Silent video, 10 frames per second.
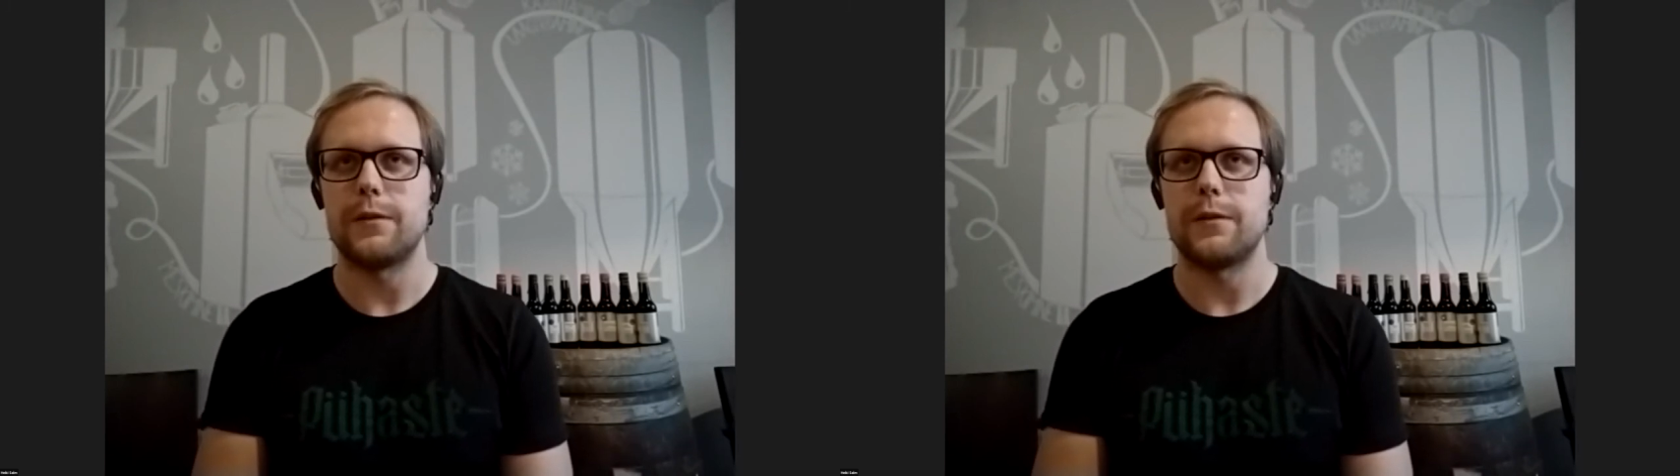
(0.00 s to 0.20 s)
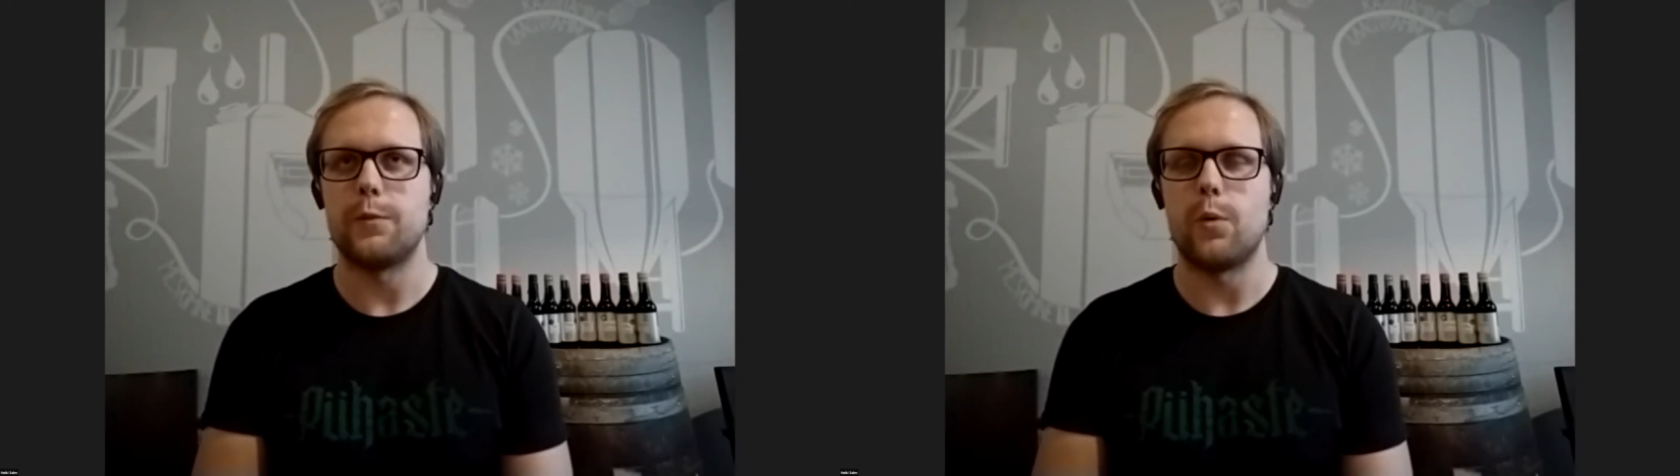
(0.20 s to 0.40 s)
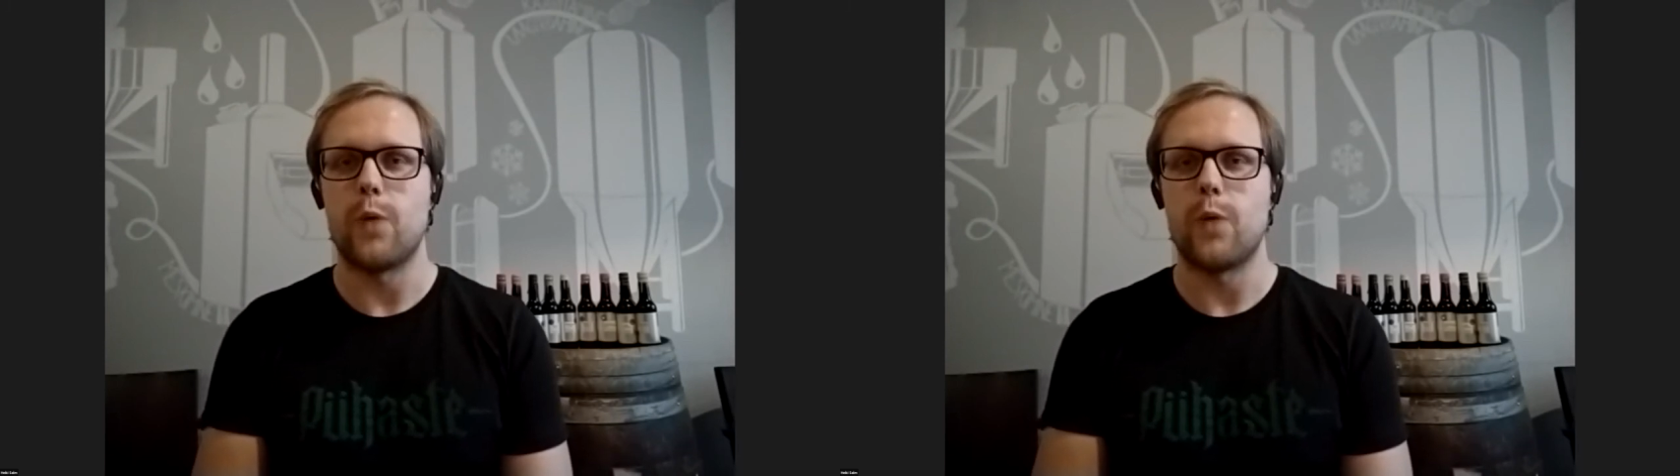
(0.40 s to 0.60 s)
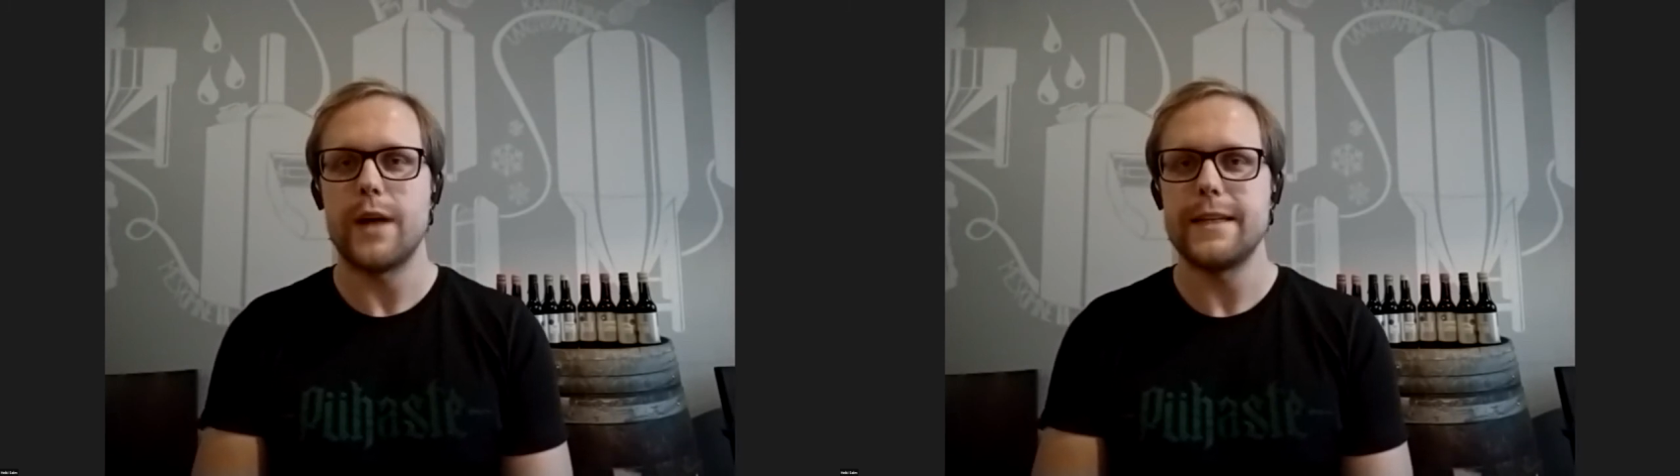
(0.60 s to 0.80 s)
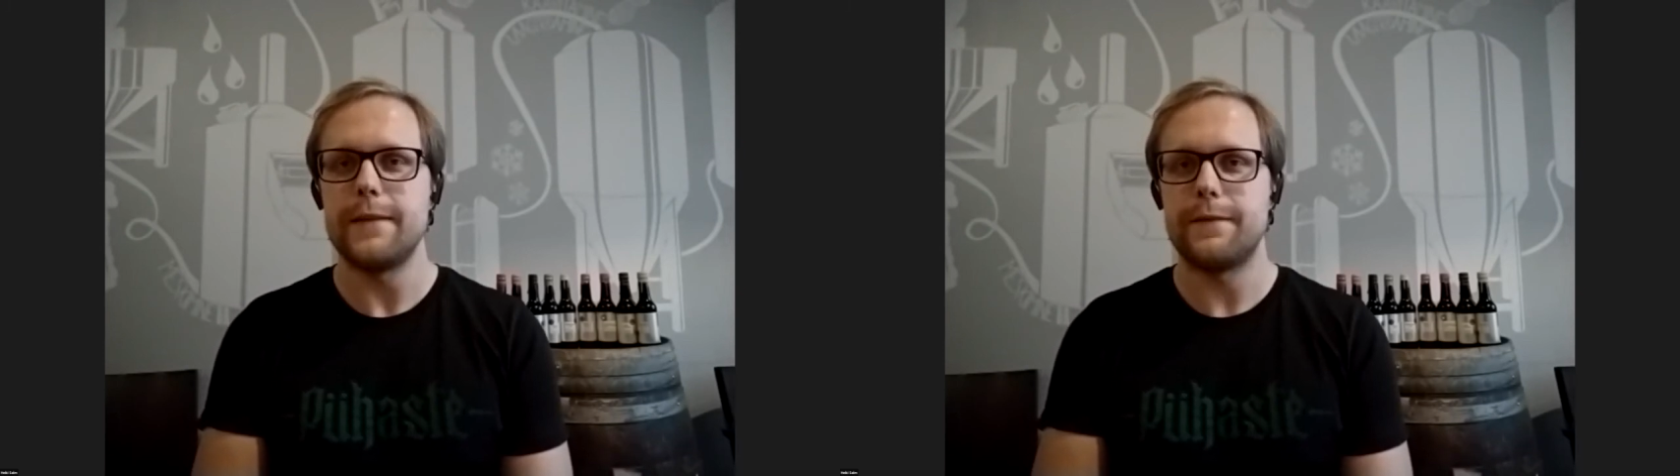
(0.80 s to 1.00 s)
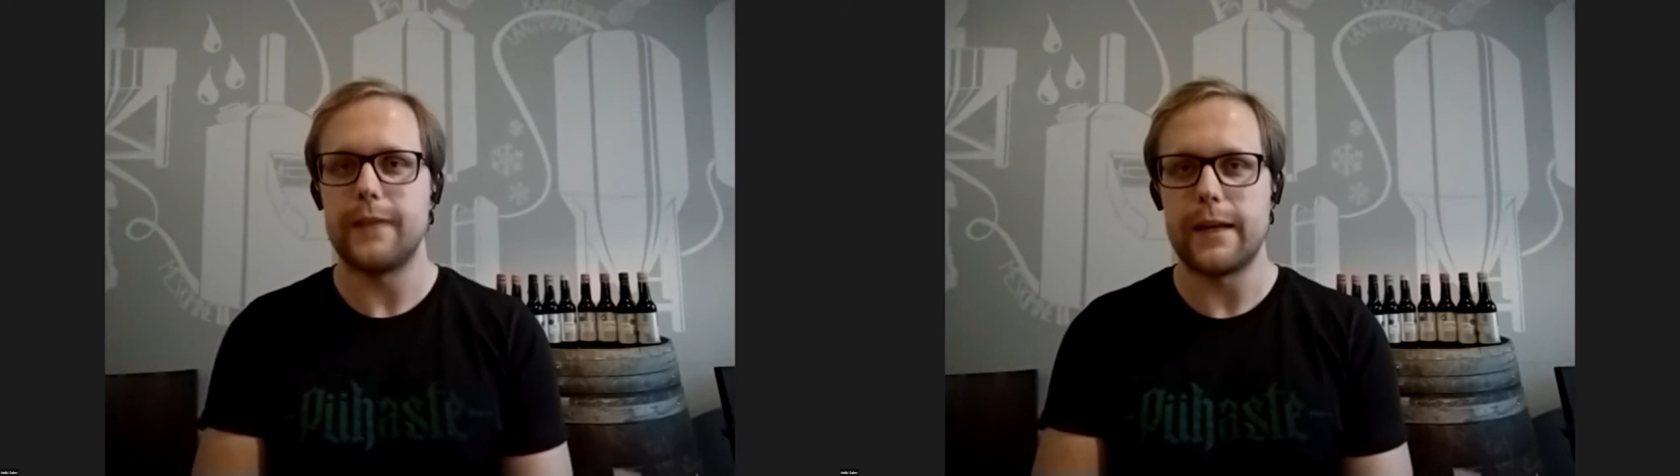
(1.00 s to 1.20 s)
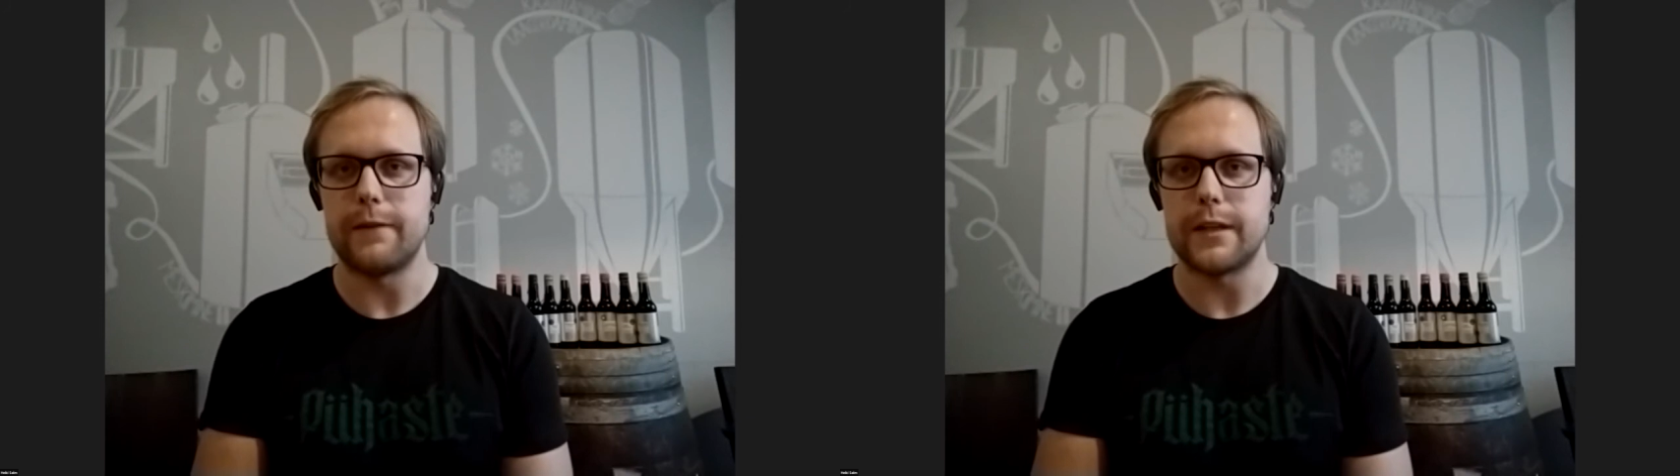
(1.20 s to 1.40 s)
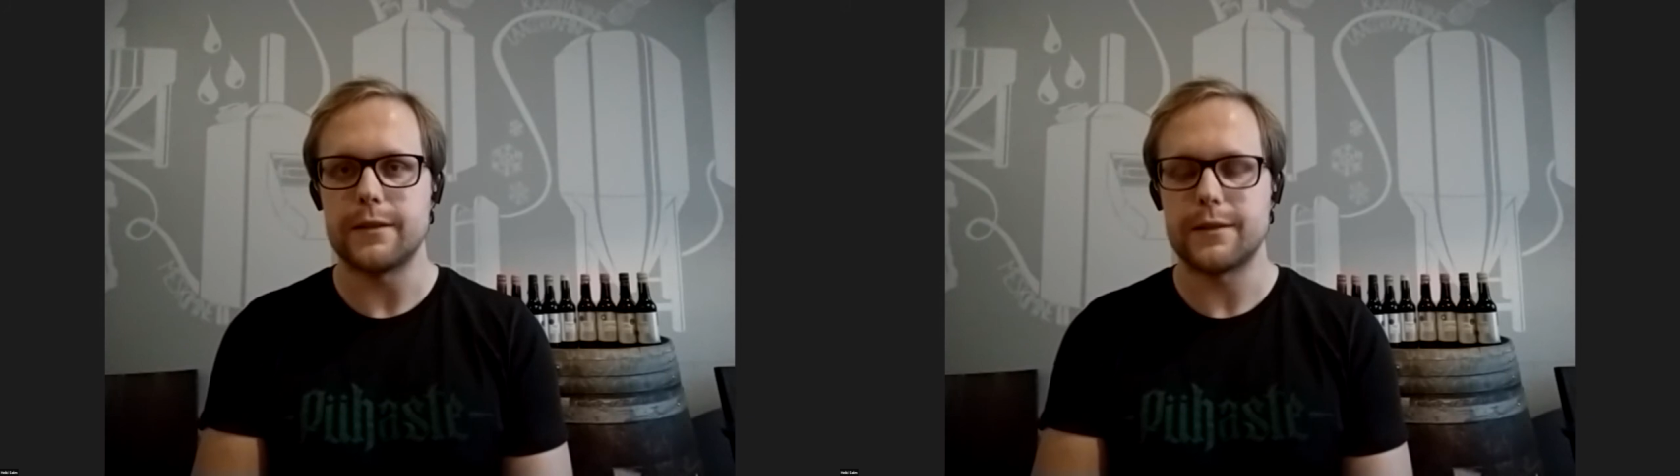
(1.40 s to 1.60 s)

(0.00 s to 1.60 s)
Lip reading: of wine flavor.